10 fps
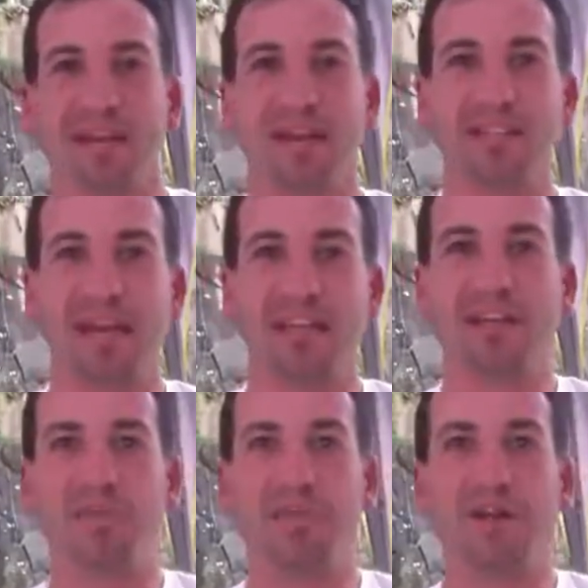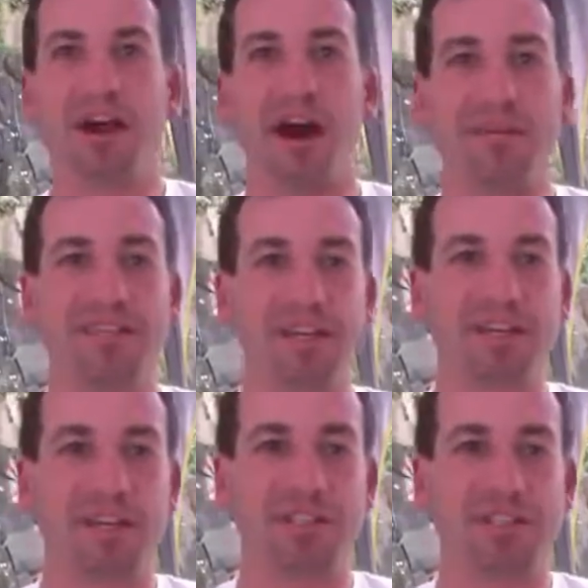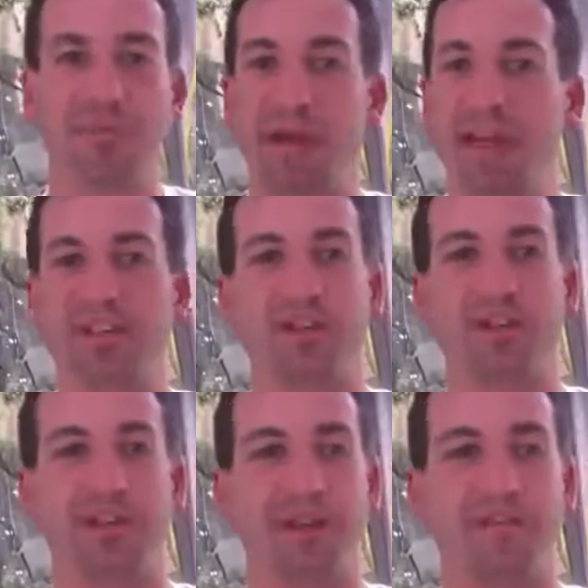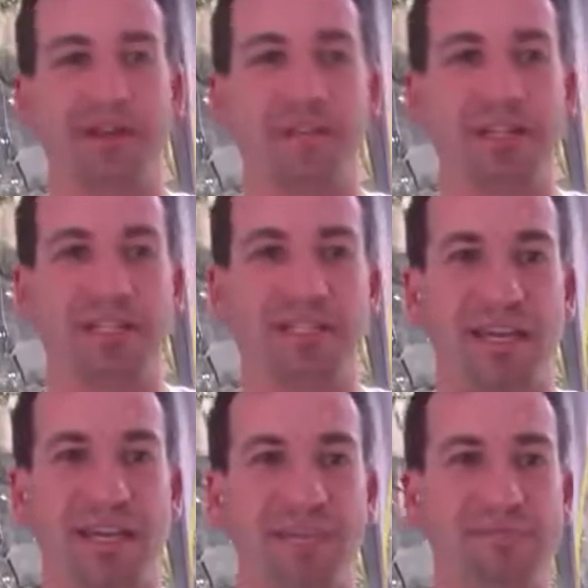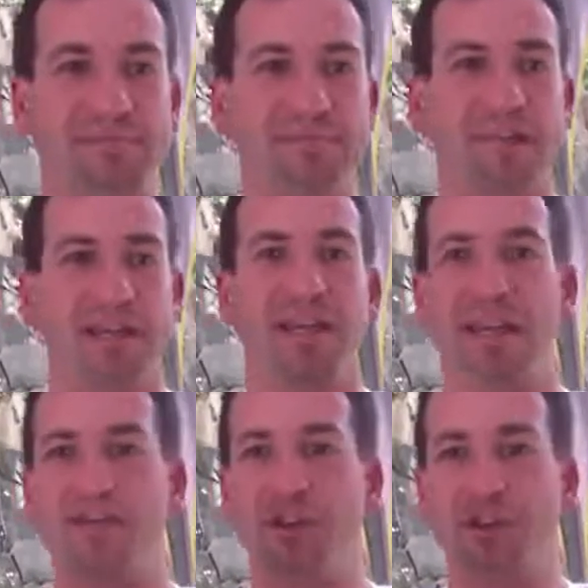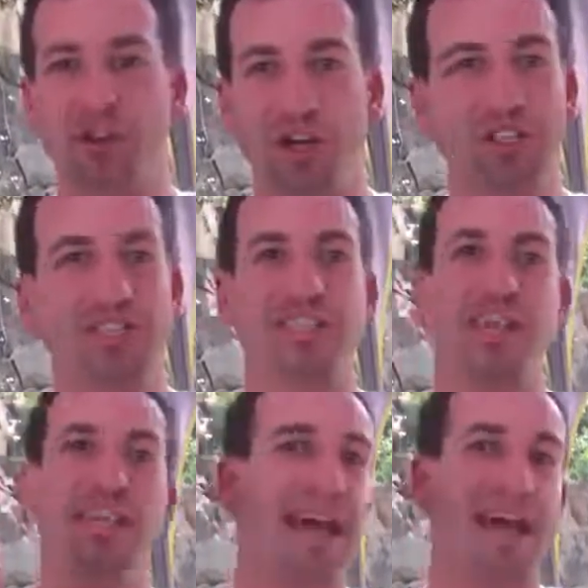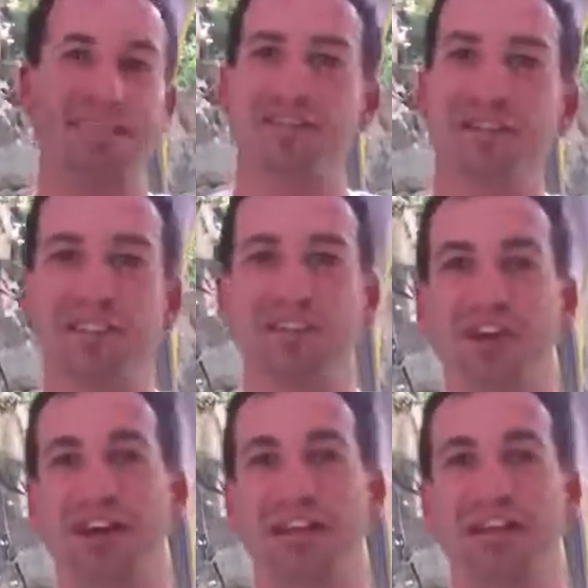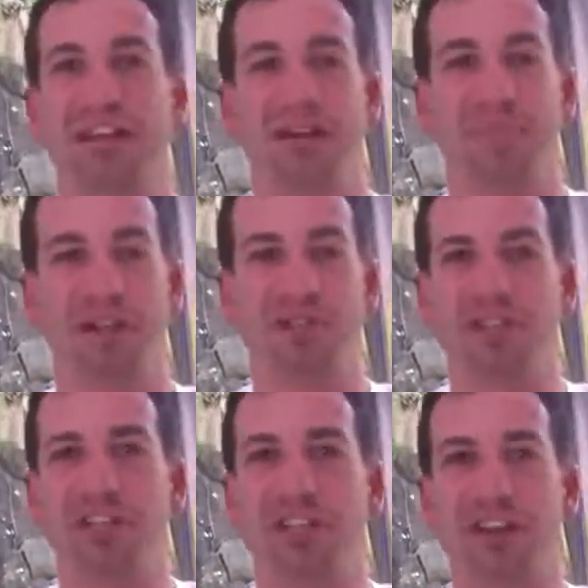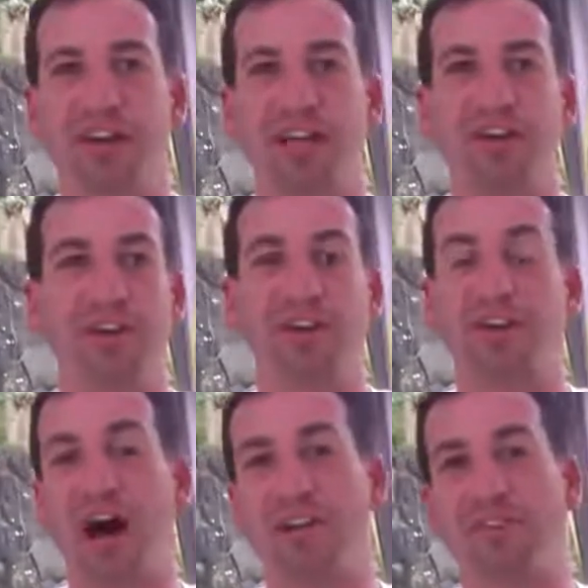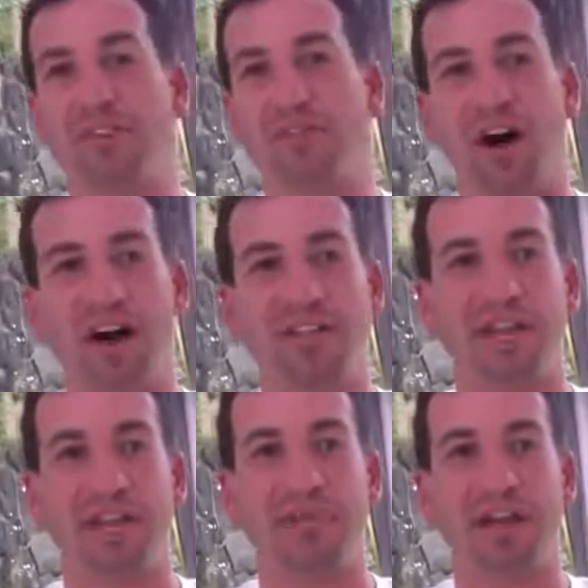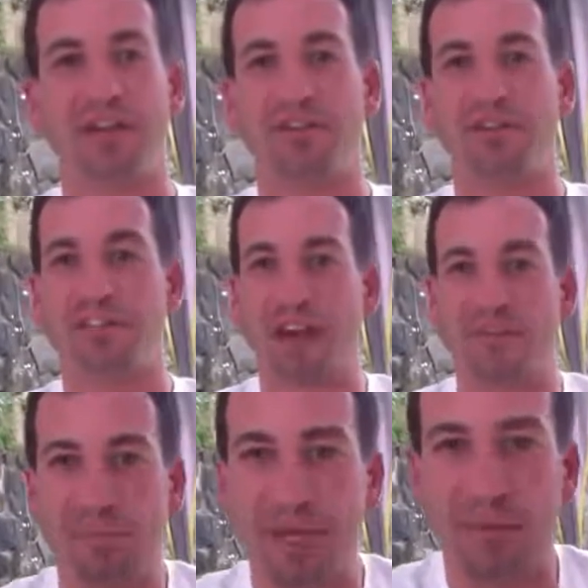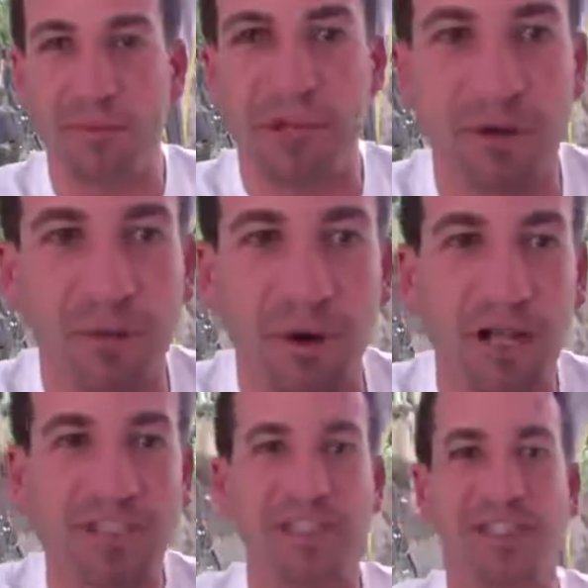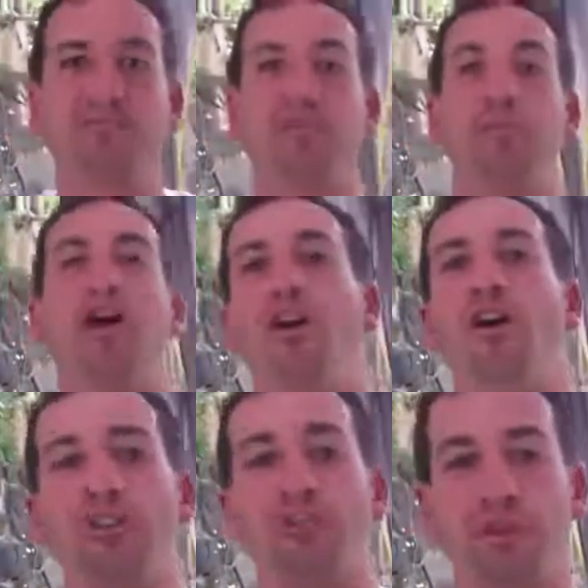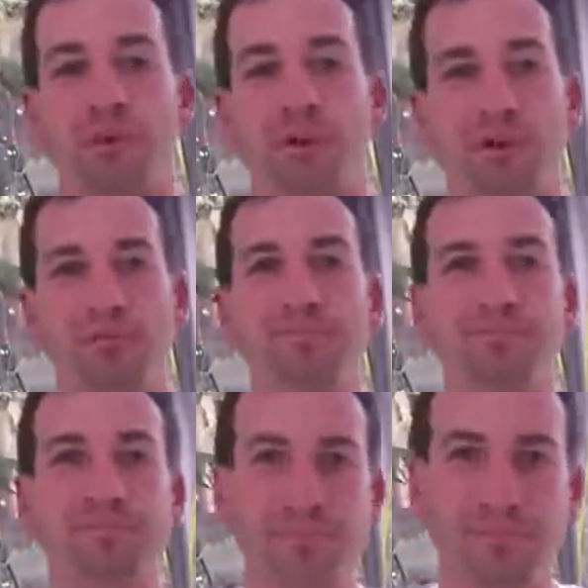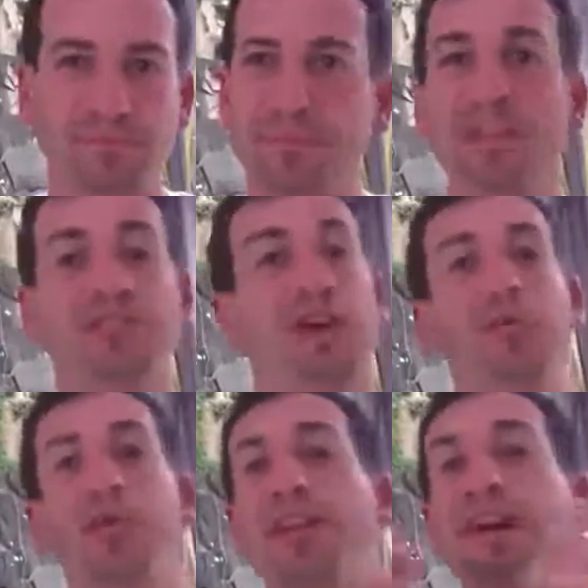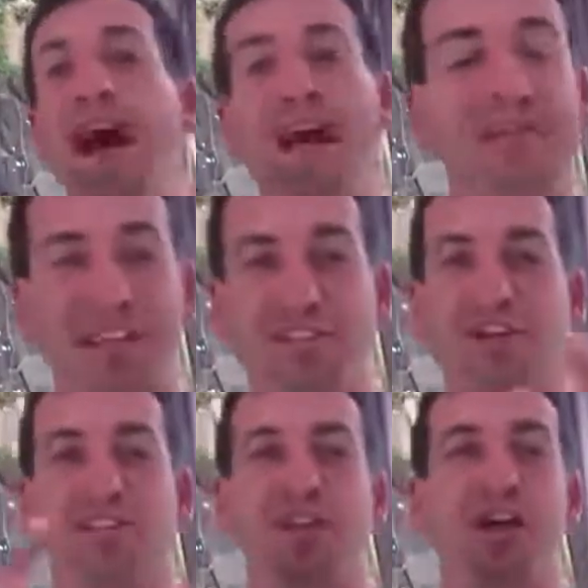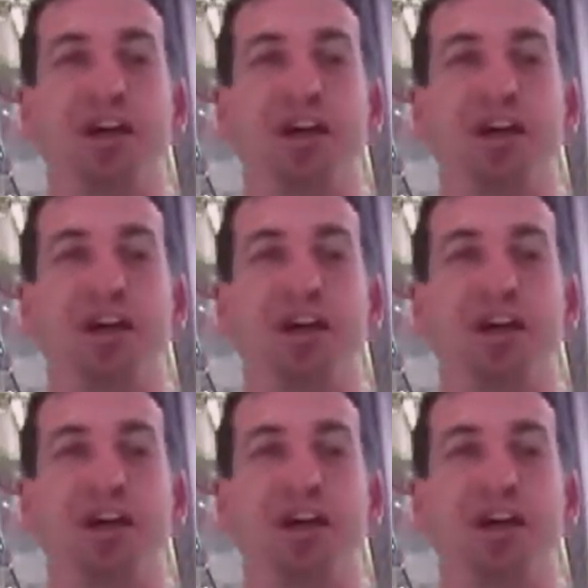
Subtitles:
Because I had a couple comments on here, just making sure that everyone can see it. If you could just say, yes, it looks good, picture's clear. I know a lot of you have logged in. We got over 70 people here watching this from all over the world. So I don't want to dive in and start